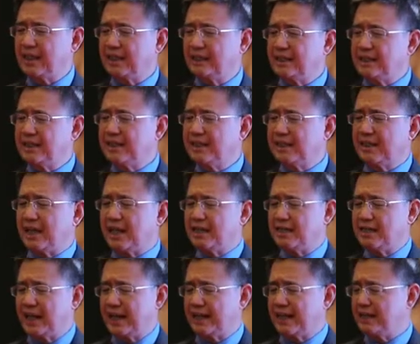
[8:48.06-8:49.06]
In
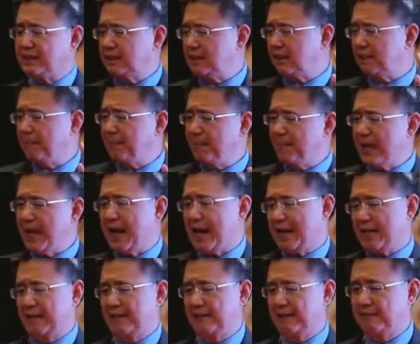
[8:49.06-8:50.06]
UK or
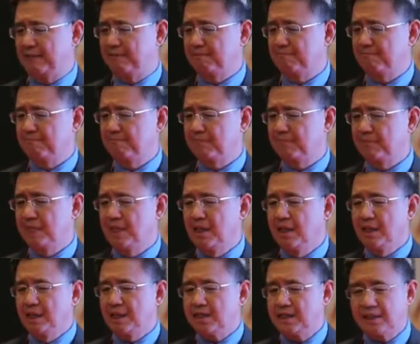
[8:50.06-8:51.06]
Germany, their
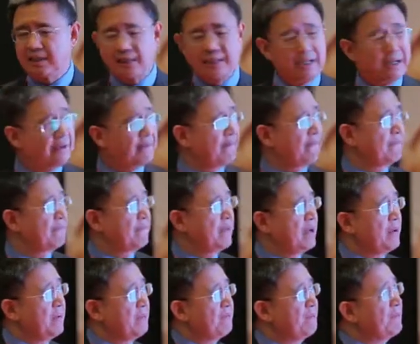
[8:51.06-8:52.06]
GDP growing can
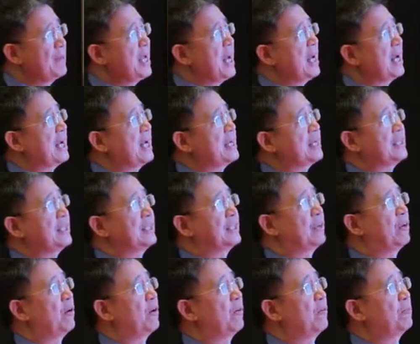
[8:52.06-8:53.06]
be as low as
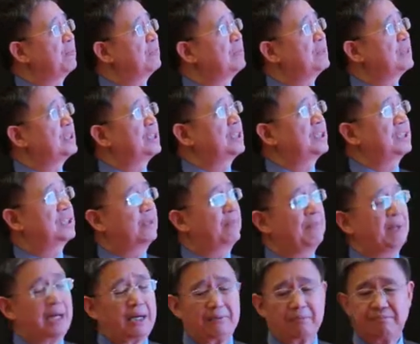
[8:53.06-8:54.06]
1%.
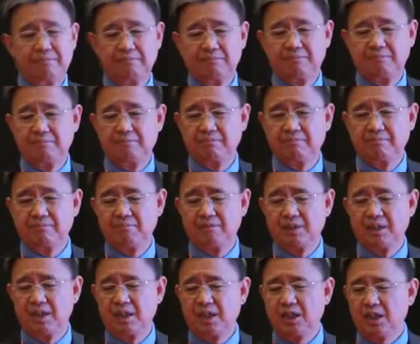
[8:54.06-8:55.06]
But that's the
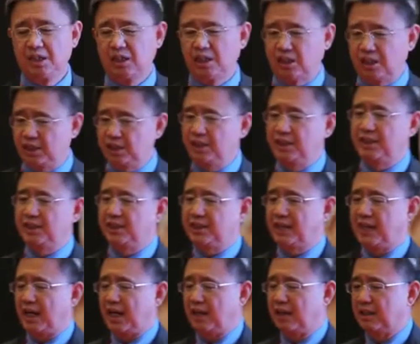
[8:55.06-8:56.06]

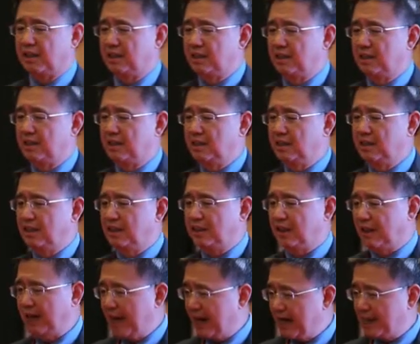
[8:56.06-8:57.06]
reality.
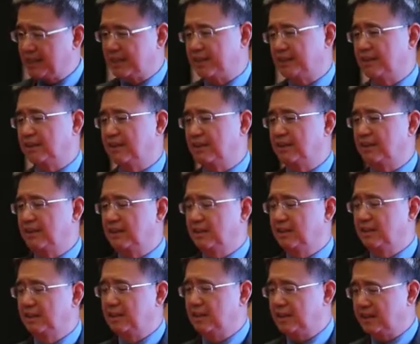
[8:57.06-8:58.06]
The world
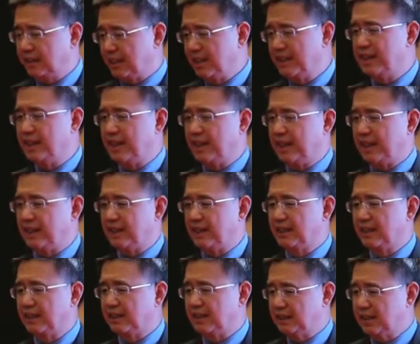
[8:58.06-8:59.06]
economy
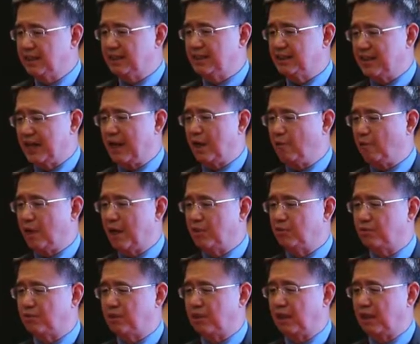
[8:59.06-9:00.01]
structure has been changing.